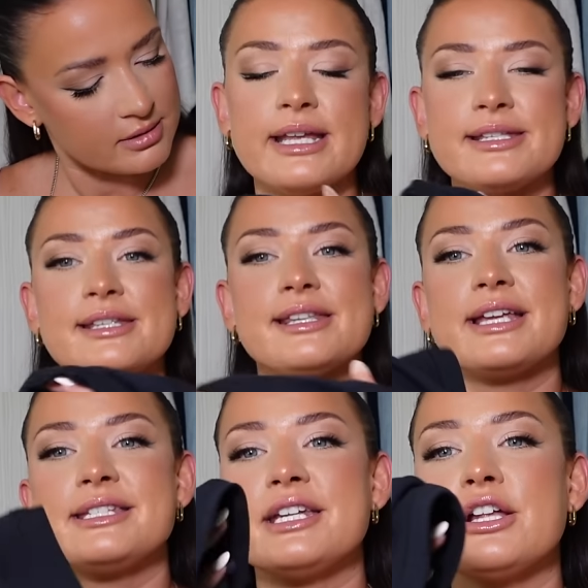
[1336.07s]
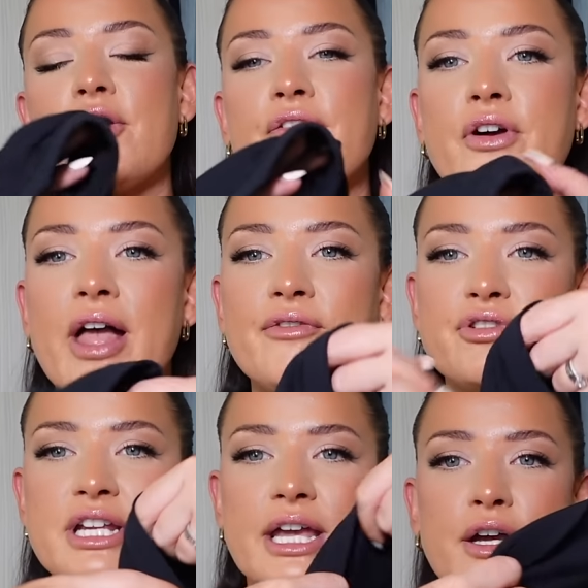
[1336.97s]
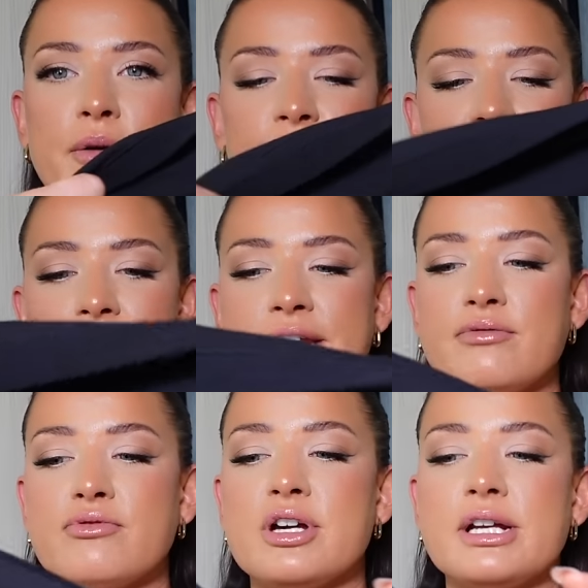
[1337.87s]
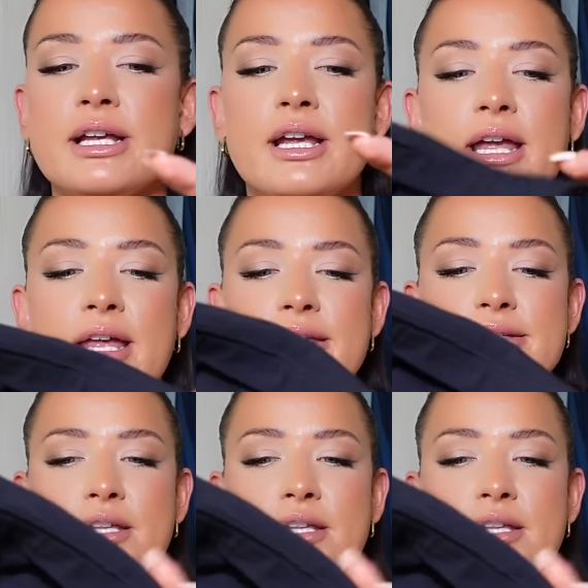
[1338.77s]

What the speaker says: It says it's ideal for everyday comfort, and it really is.